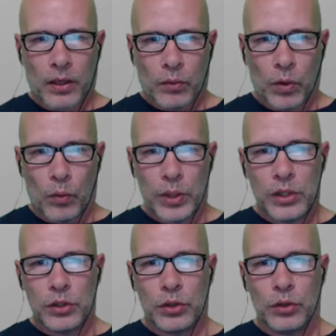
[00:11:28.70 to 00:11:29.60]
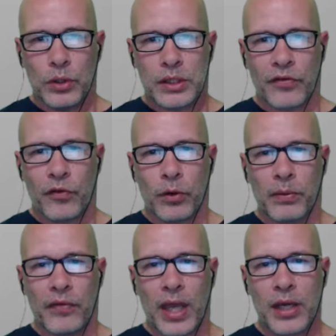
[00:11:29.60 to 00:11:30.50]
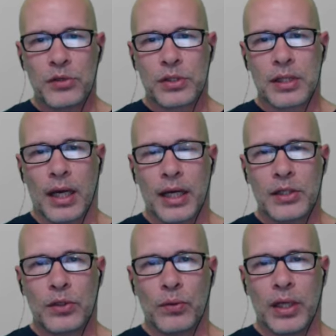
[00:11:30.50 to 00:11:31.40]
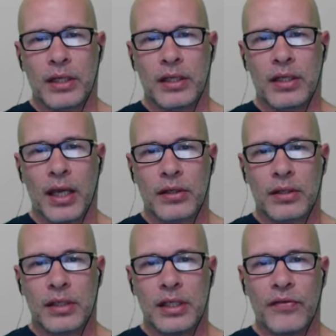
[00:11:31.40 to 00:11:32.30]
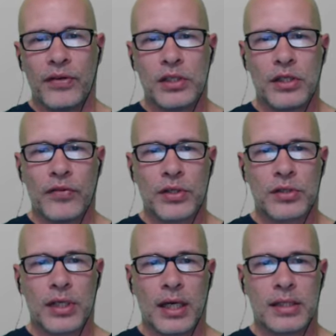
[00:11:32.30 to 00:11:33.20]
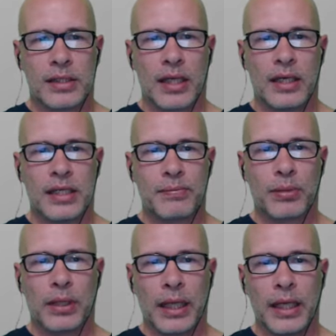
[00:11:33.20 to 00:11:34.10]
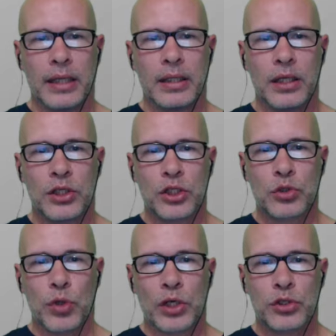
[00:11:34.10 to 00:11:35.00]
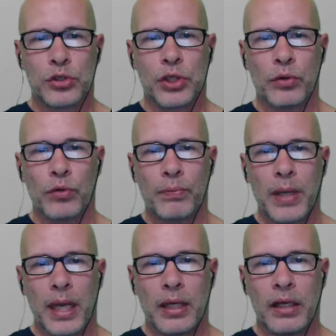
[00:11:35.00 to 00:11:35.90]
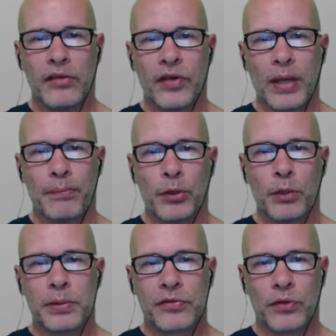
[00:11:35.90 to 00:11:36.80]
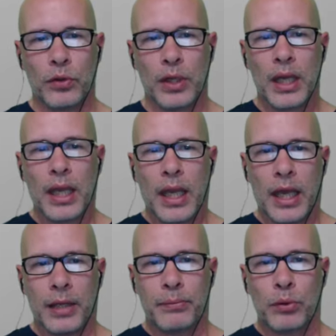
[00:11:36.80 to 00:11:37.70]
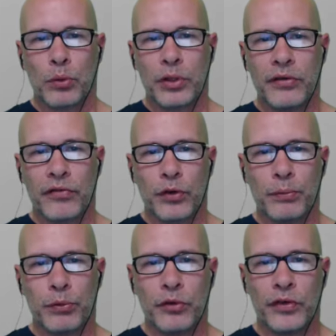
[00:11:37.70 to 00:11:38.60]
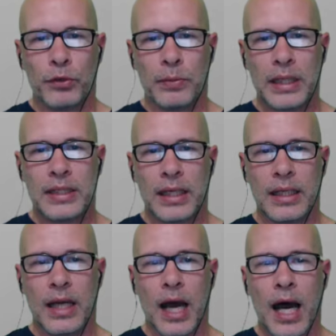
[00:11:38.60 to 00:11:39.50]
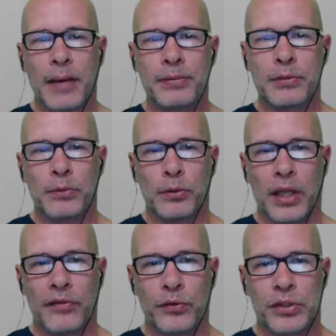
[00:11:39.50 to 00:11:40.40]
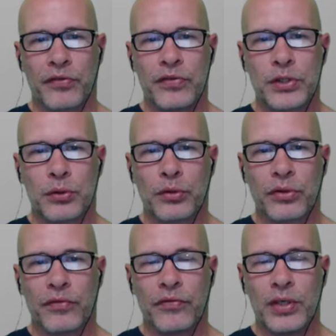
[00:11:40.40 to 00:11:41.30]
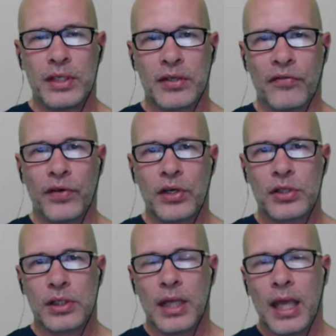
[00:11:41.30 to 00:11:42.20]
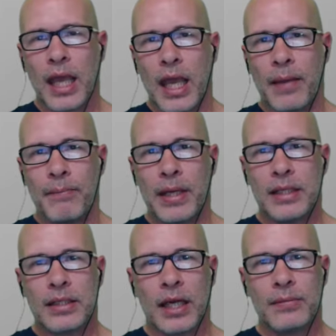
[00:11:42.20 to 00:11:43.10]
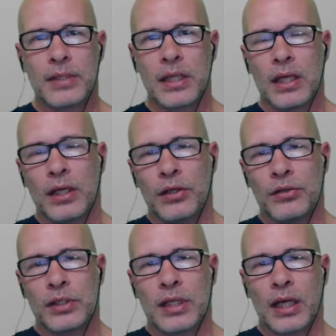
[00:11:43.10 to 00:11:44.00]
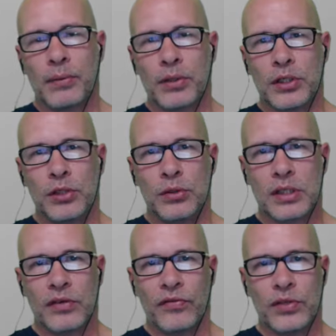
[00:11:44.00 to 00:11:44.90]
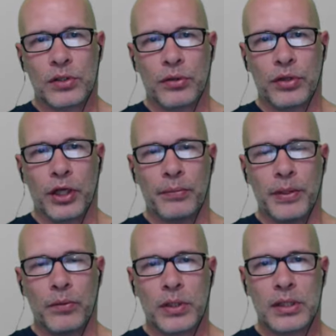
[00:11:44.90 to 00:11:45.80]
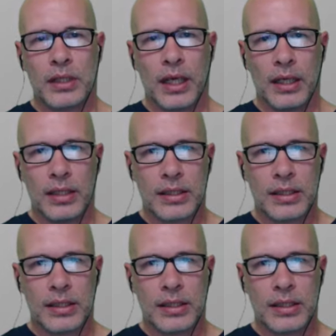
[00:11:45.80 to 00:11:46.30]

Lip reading: what we do is a form of exercise, and the definition of exercise is that it is planned, structured, repetitive, and purposeful, and employed for improving or maintaining optimal levels of physical fitness and function. And many times you're just not able to do this in physical therapy. Once again,